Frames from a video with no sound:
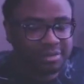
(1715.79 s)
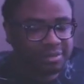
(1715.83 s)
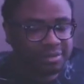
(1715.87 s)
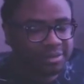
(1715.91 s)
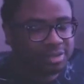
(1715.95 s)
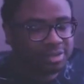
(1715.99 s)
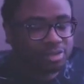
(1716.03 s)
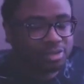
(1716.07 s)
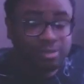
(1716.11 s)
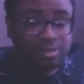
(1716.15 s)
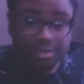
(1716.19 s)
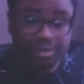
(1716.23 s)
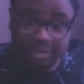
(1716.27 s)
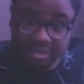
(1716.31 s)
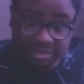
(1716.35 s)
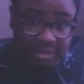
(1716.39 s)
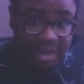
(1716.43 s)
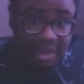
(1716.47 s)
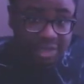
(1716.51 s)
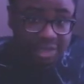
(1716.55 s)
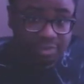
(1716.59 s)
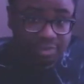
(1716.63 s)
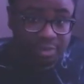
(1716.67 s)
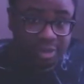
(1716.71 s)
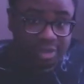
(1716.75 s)
Super
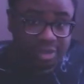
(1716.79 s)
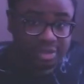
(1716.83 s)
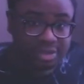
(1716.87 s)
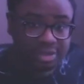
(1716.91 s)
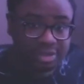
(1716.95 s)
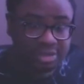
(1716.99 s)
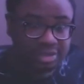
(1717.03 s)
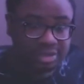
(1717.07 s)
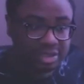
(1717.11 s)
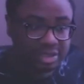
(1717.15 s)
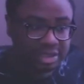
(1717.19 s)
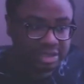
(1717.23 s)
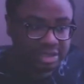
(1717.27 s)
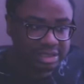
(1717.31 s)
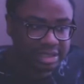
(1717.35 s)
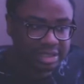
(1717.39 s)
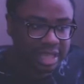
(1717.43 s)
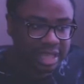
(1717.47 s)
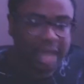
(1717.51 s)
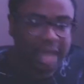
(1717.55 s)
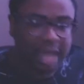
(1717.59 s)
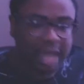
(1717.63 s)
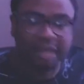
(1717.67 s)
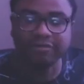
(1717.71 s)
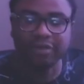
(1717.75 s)
Smash Brothers has
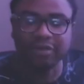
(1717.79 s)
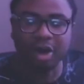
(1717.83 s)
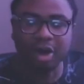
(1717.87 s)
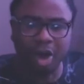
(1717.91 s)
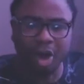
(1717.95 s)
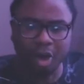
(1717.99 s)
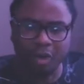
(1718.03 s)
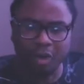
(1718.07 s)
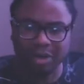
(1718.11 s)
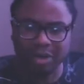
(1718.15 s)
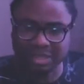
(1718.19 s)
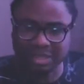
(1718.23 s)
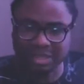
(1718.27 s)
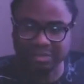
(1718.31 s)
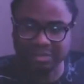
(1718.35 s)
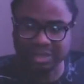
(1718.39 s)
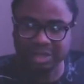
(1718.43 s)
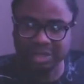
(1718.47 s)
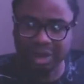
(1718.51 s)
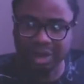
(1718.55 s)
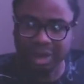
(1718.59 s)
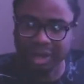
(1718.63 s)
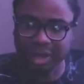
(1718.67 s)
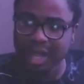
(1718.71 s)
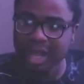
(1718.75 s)
kind of always been
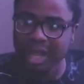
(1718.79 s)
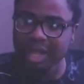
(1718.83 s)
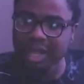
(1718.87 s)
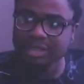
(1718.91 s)
dark.